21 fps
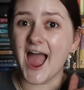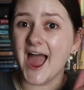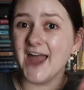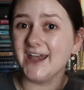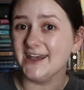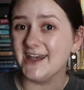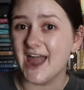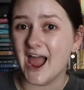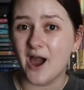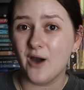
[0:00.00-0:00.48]

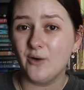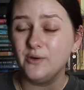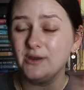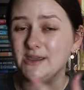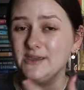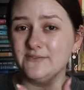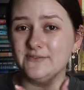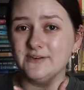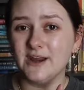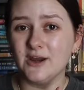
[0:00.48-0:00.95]
And now,
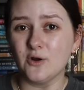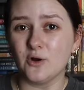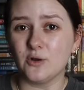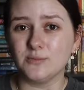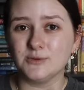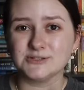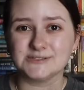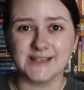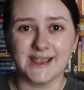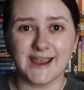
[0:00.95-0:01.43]
even at
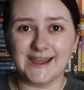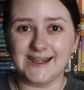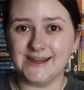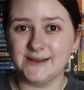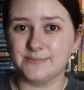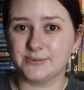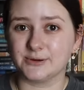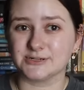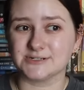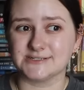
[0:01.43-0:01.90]
almost
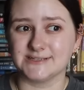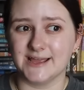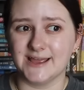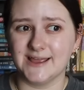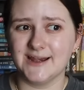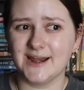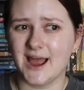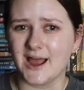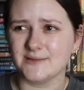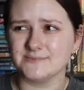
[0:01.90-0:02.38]
eighty
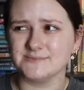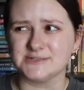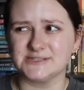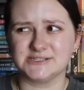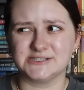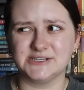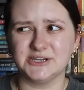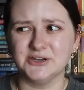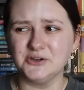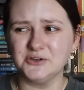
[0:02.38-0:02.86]
percent, I'm
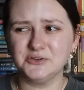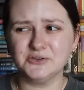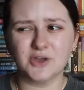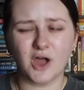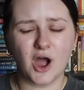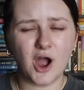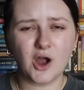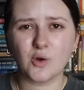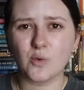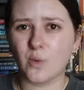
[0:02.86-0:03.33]
still
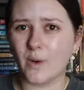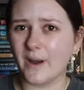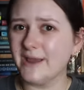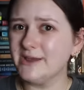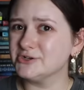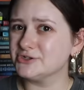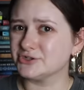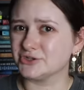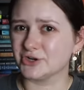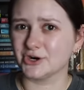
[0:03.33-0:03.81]
not
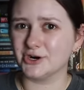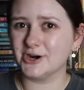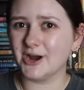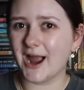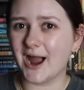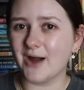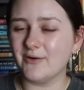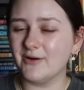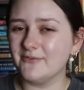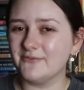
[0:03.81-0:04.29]
quite sure
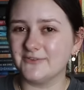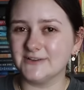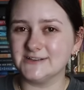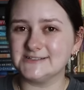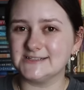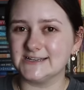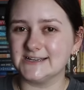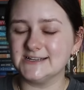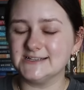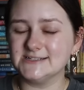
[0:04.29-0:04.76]
how it
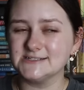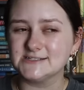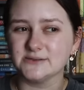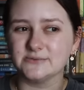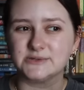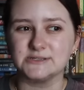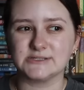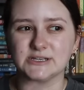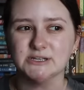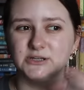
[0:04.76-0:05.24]
fits in,
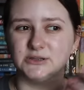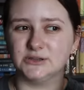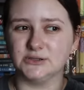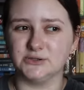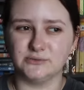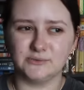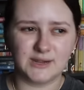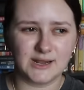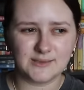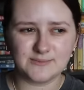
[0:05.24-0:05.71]
so it's
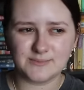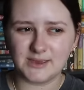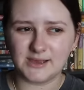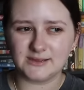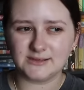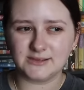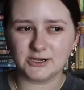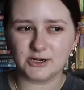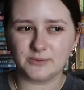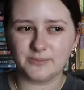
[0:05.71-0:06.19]
eluding me
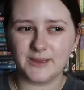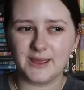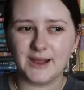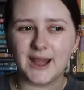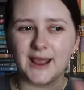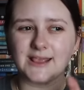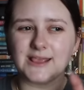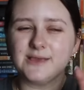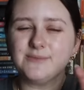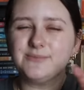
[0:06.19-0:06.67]
a little bit.
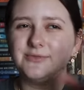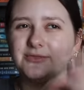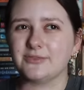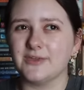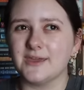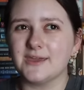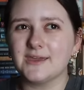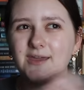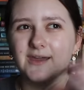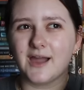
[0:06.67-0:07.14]
I keep
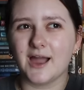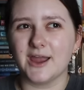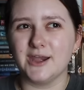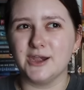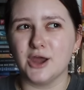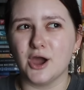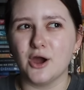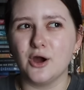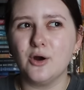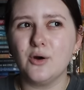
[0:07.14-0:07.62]
thinking I
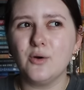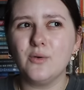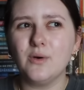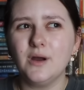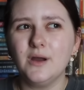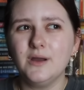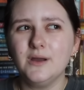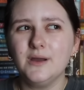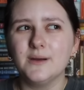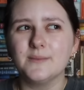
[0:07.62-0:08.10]
know,
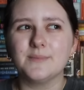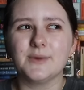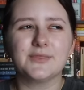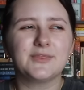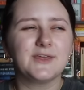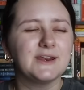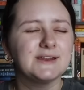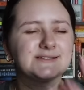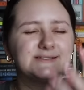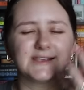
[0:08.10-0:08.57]
but
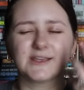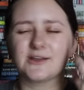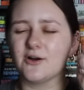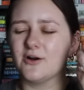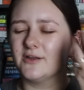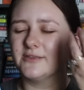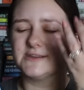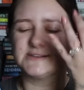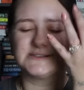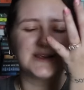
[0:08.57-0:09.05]
then it's like
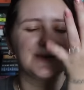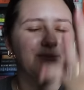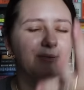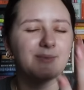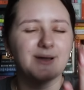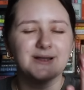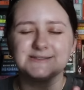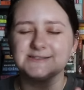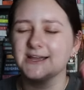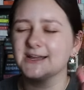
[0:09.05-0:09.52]
on the tip of
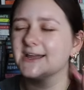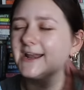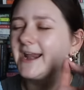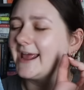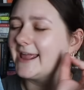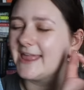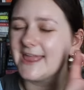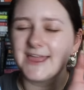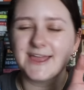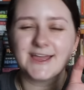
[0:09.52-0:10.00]
my tongue and
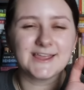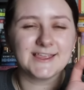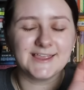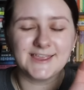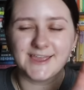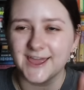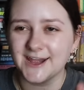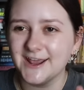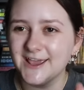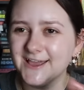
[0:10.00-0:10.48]
I can't
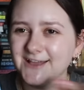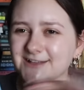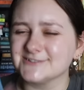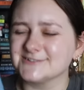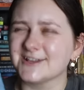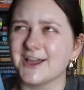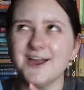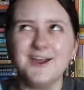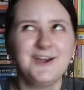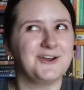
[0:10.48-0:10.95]
get it.
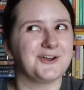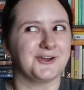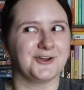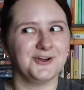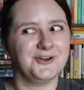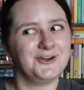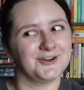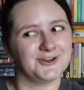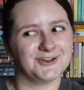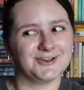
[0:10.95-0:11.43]
It's kind of
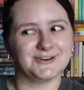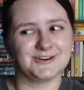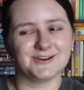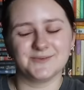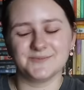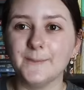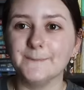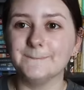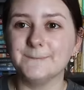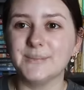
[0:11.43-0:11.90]
good,
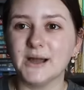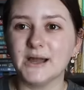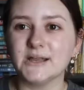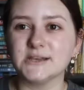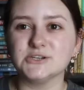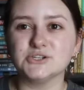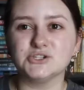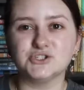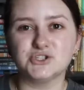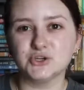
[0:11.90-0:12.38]

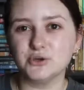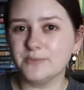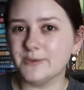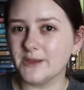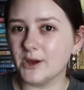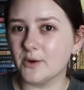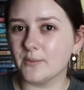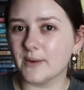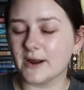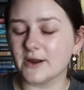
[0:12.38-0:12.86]
but do
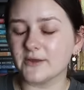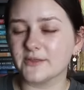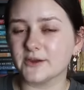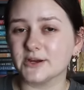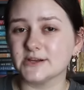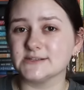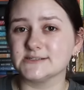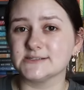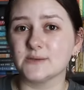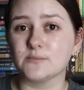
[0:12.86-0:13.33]
be aware there
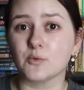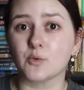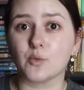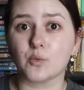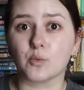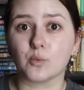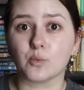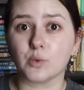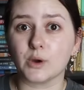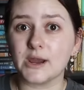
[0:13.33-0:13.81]
is
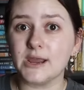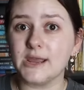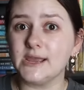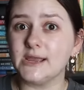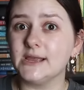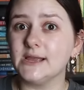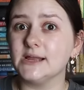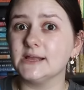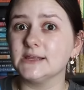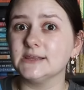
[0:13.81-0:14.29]
some
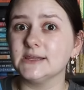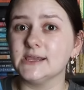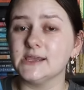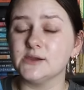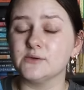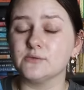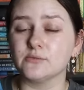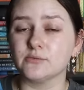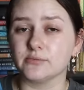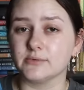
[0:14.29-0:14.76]

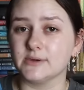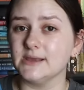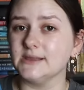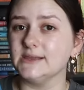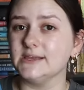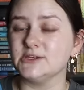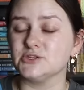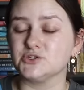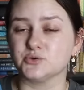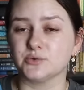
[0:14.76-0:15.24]
really,
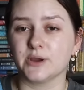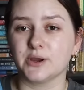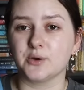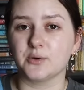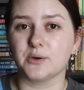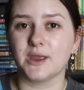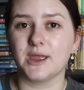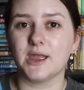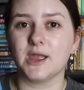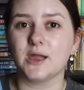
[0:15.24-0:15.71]
really
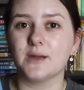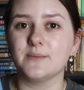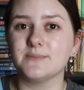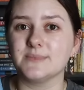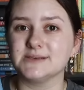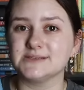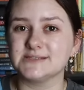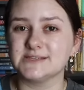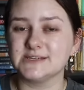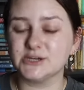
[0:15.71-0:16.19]
triggering
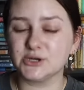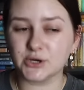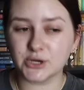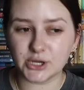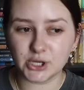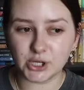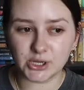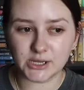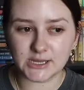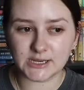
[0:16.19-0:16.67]

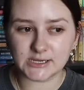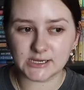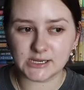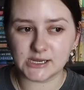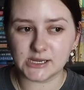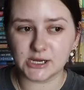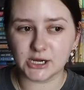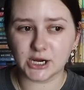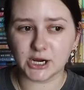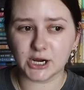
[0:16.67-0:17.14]
material in
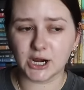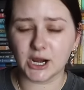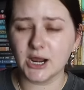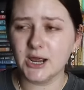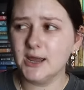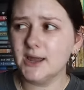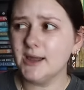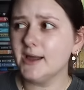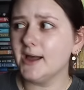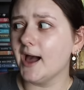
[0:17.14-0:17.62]
here.
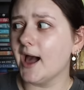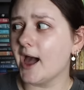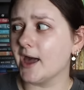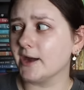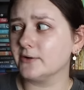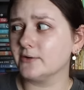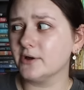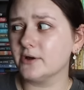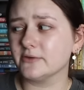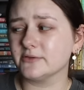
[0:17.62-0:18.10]
I
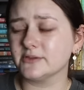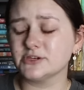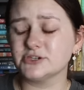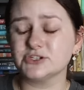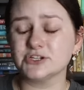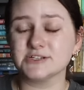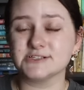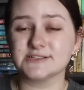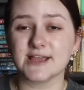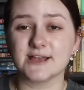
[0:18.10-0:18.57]
don't know, this
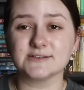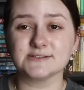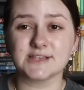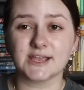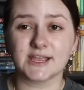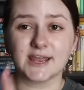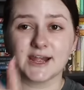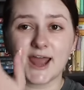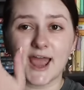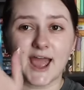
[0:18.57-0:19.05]
just sounds
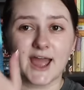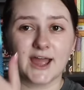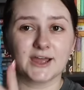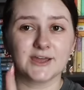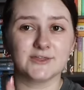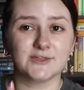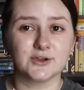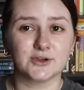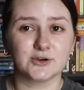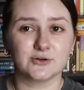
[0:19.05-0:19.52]
like an
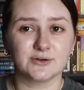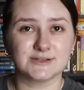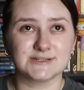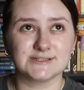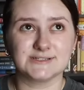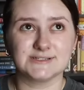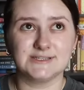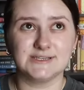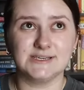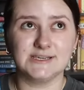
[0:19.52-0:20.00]
Agatha
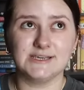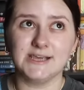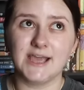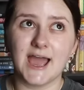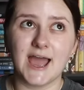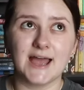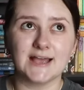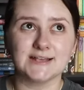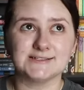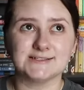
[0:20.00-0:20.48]

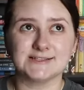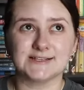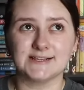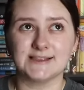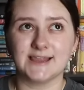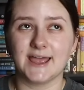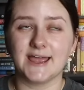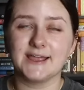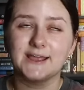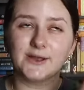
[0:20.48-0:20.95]
Christie-esque,
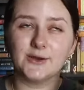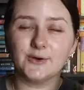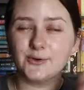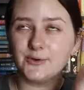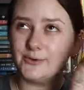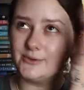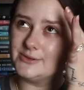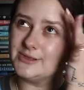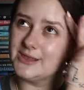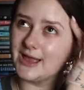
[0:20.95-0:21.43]
like,
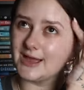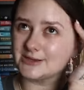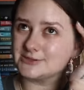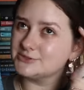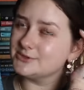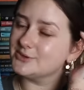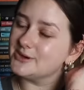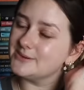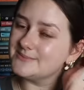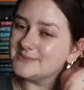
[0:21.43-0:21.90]
ooh, locked
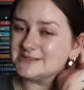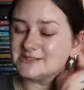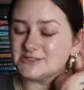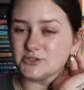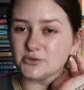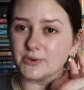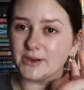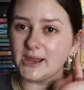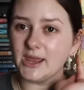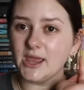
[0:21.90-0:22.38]
door
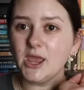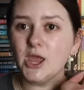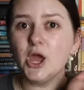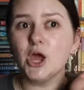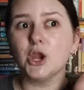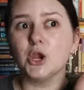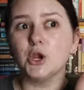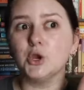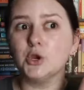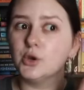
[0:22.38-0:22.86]
mystery.
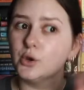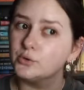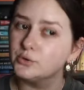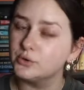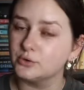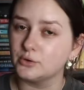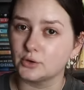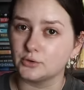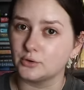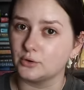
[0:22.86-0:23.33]
No,
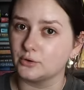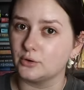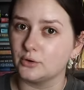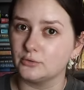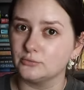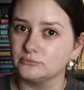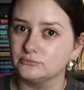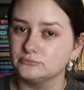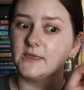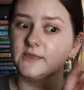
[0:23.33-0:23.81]
no, no, no,
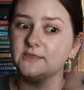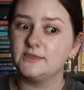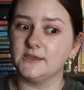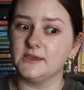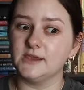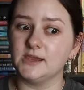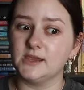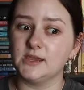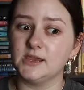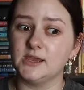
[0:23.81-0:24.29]
no.
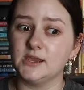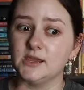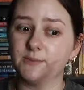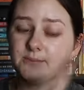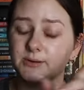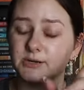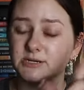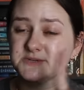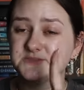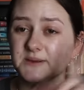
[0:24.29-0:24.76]
The
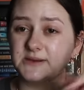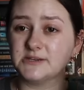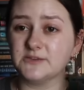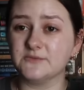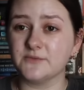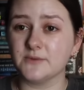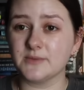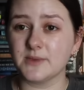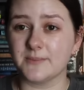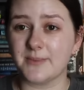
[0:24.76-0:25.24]

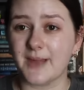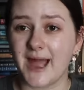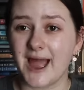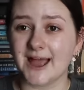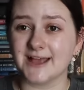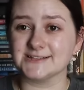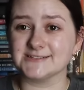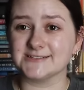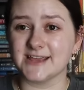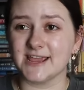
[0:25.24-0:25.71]
perspective from the
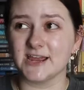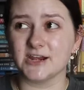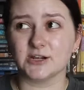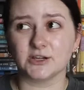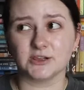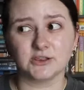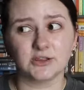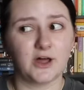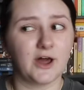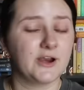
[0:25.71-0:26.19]
past and a
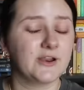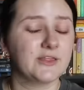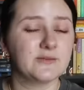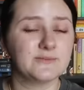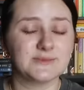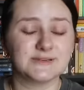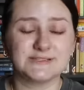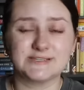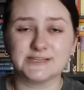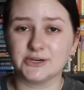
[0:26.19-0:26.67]
lot of the
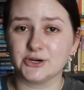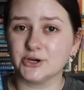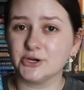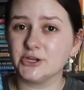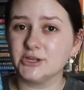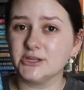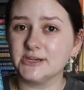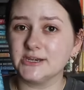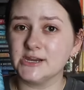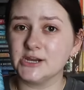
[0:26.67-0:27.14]

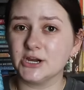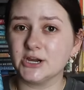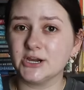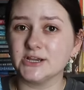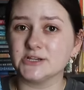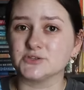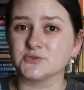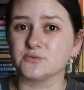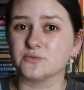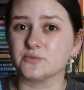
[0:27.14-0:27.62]
material in here
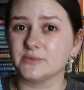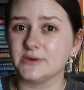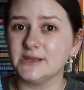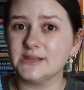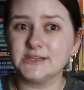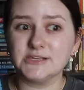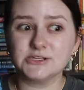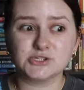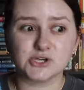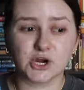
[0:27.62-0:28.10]
is
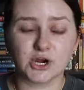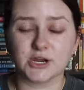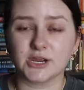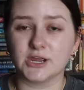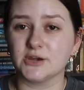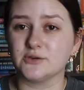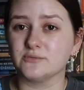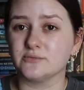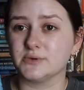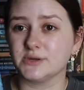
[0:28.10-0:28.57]
really dark
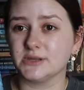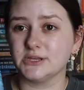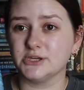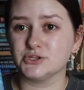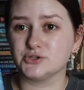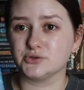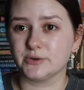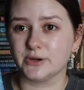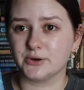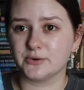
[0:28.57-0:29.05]
and really
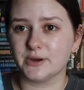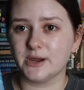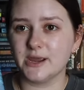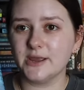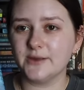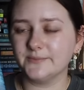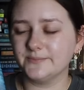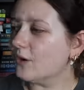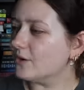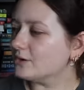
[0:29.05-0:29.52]

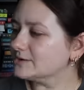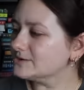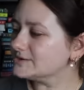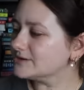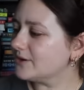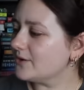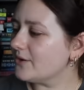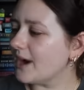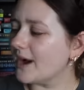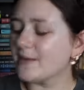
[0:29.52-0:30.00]
triggering.
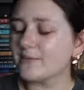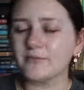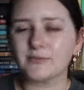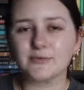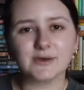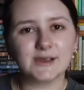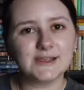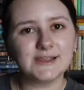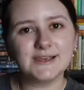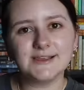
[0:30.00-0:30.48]
Also, I'm
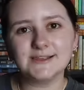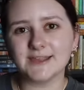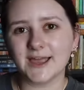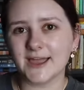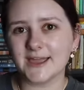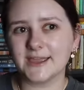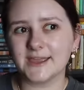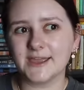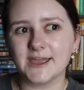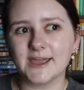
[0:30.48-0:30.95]
really
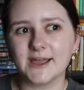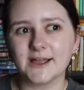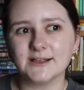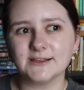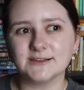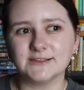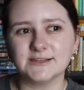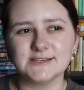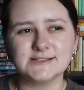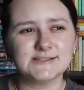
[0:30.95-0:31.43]
liking
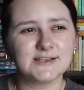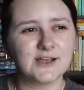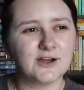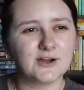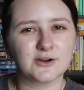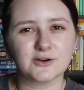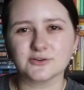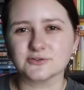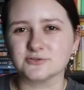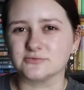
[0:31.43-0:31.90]
Lisa
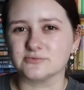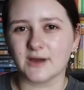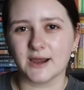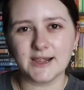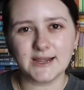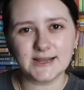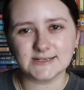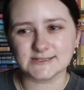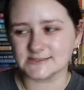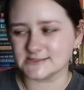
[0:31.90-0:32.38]
Unger's
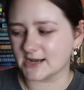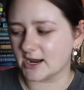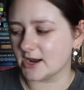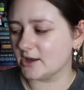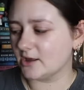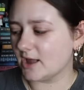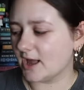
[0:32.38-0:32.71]
writing style.